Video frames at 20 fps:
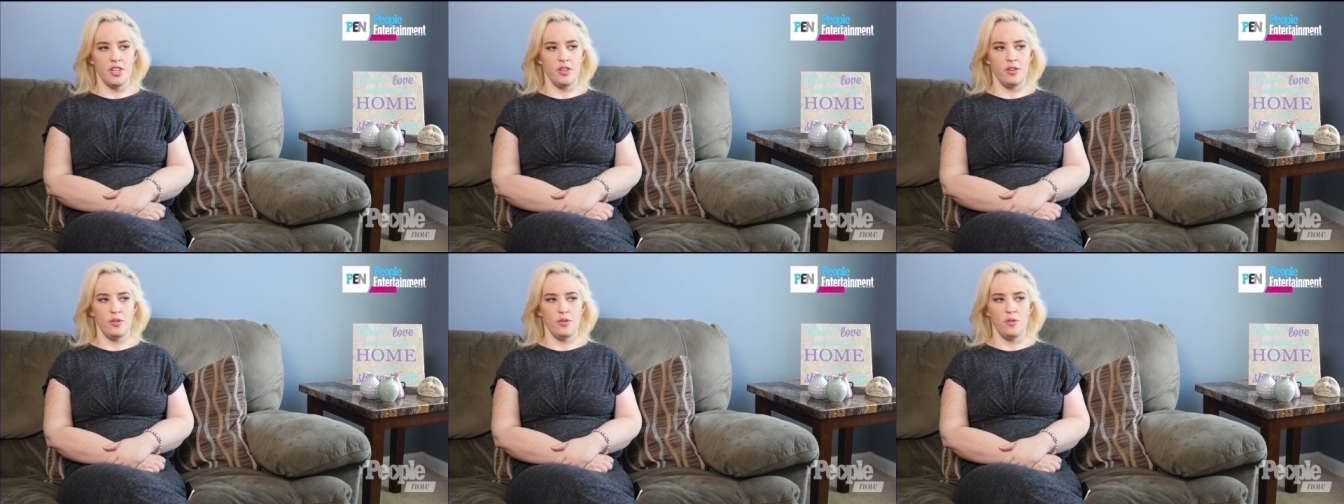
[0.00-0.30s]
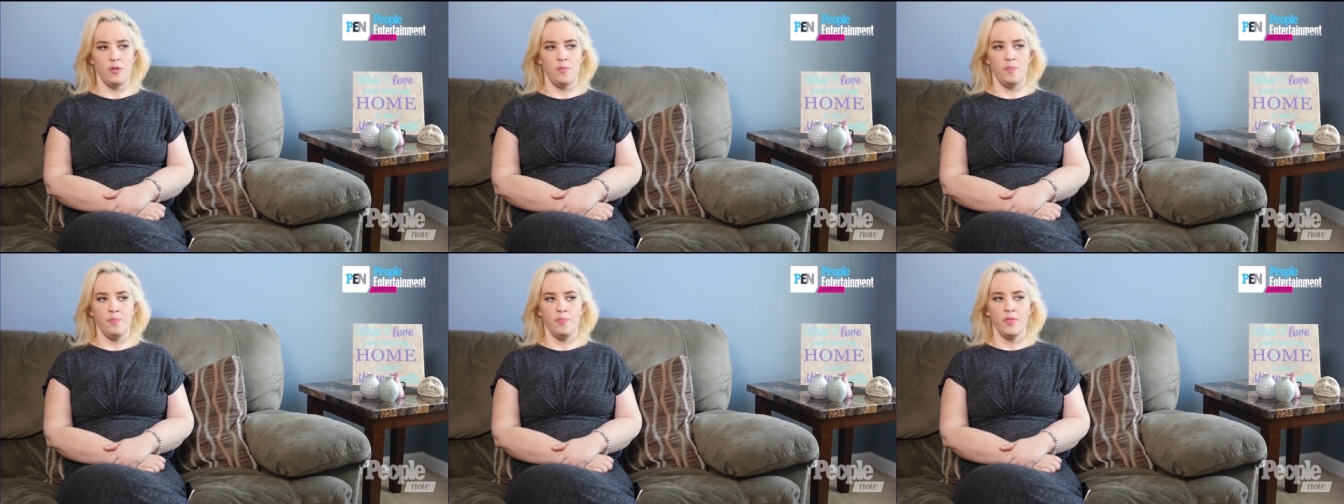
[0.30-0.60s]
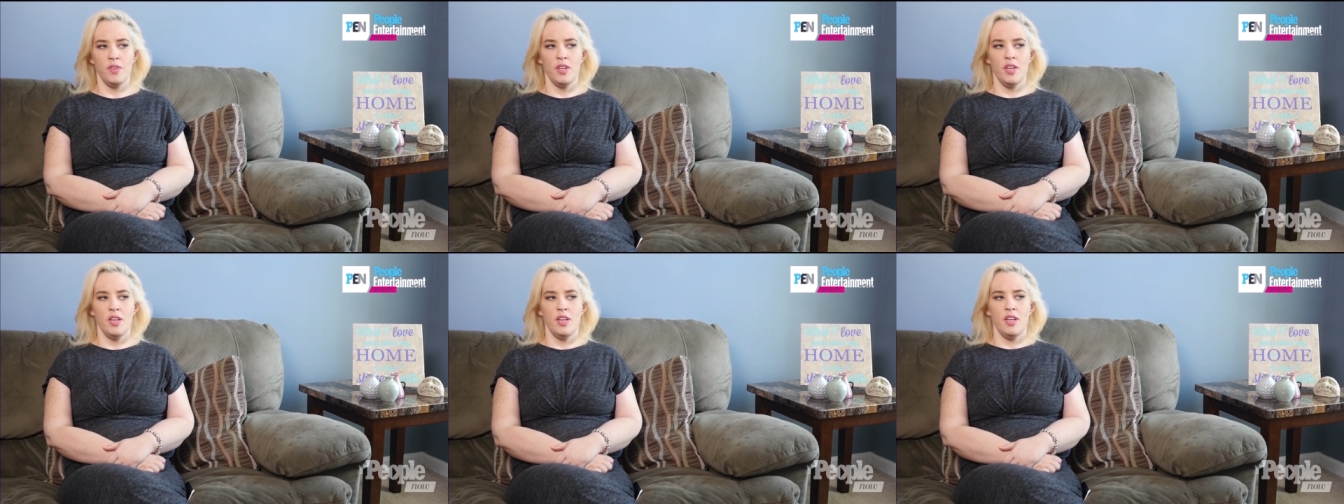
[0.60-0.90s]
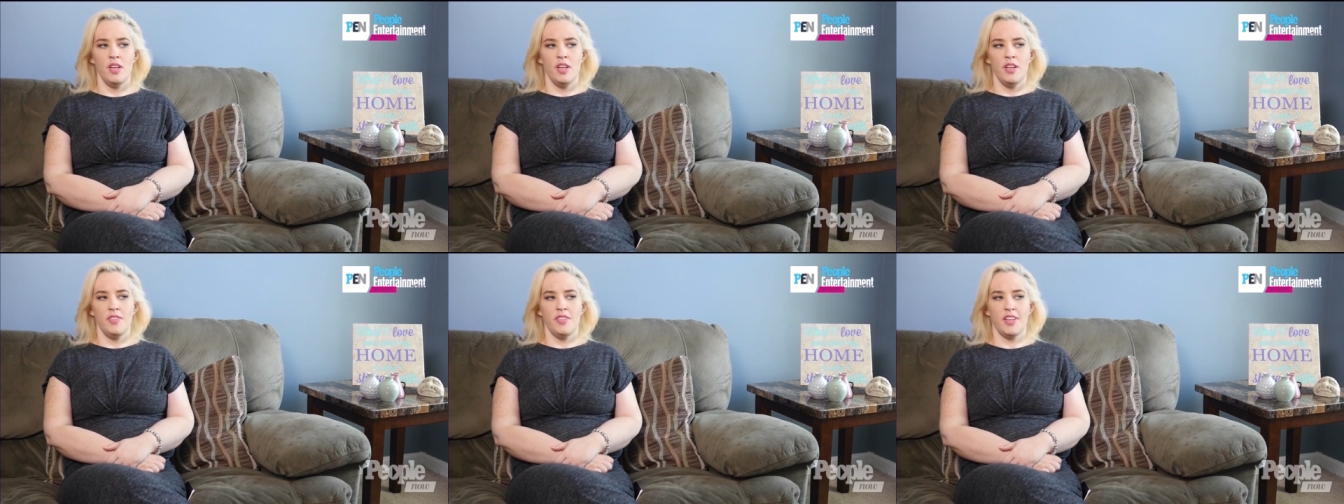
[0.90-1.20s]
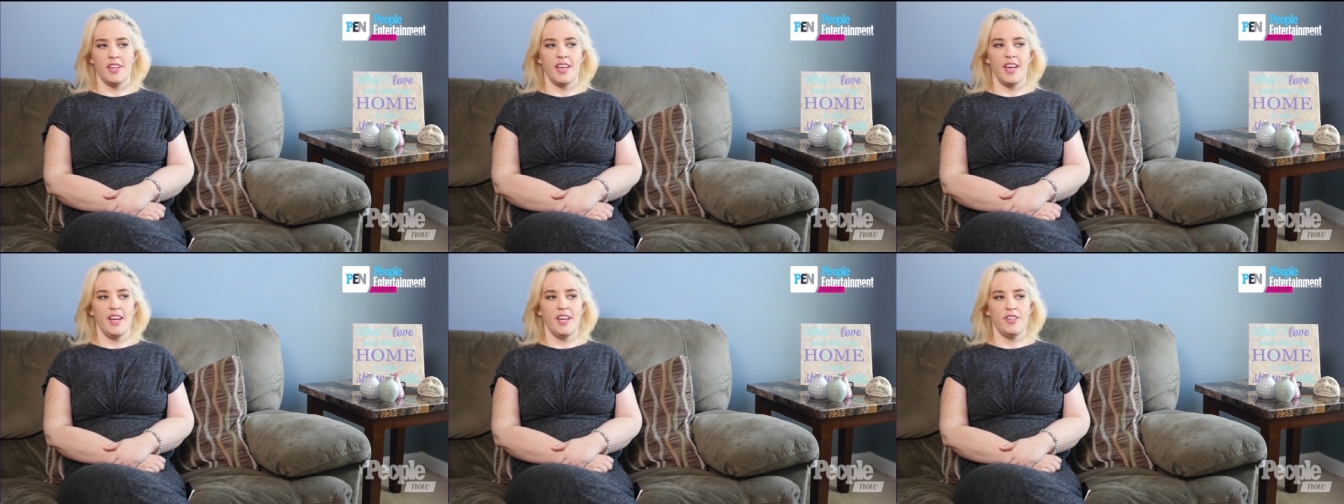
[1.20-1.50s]
so
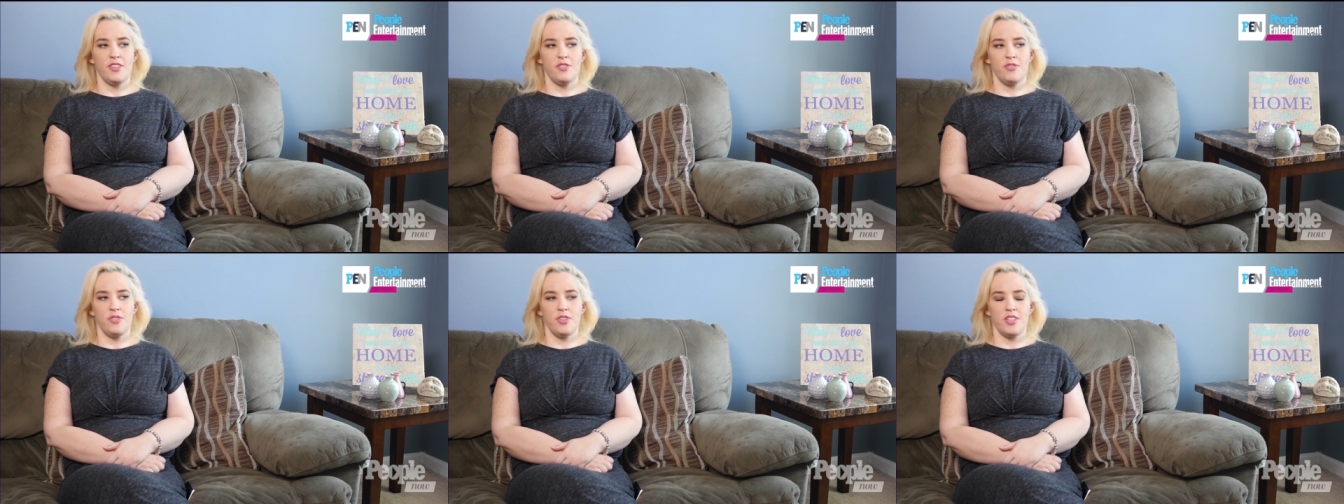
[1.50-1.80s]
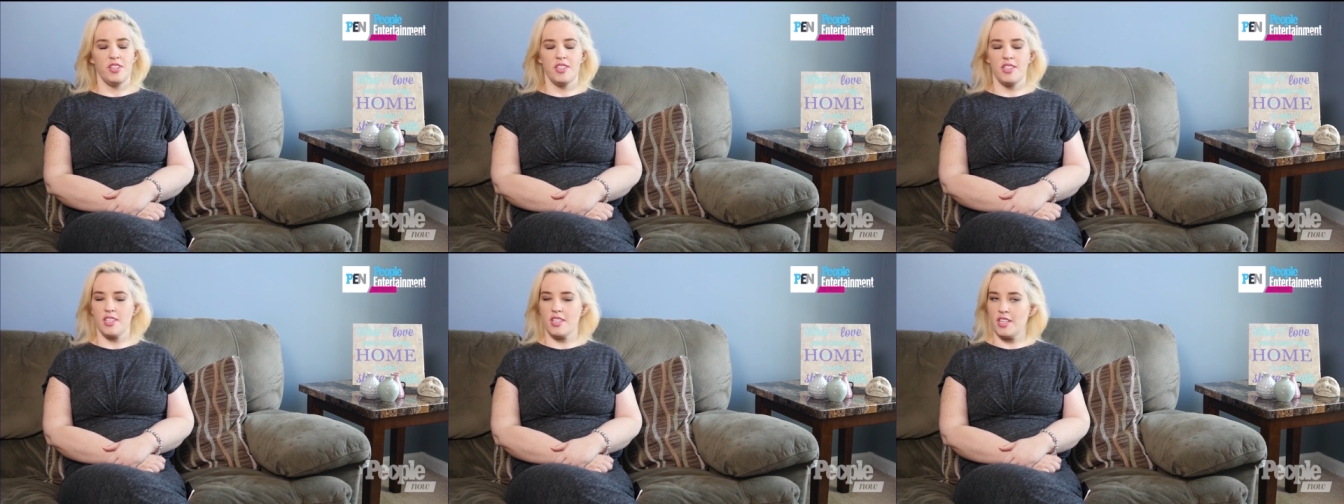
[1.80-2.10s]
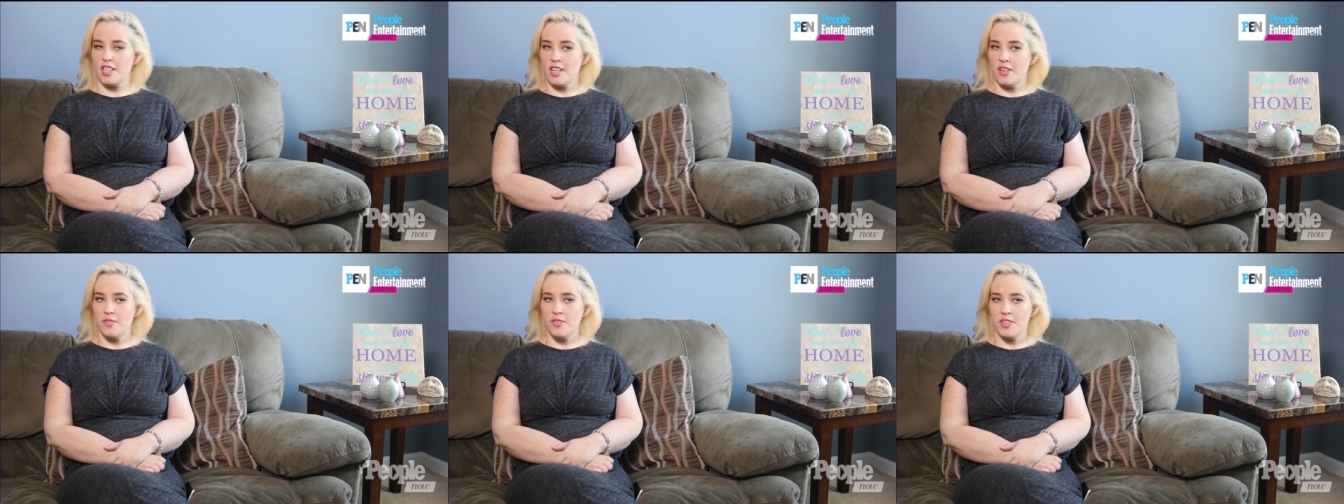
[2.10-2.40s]
the gastric sleeve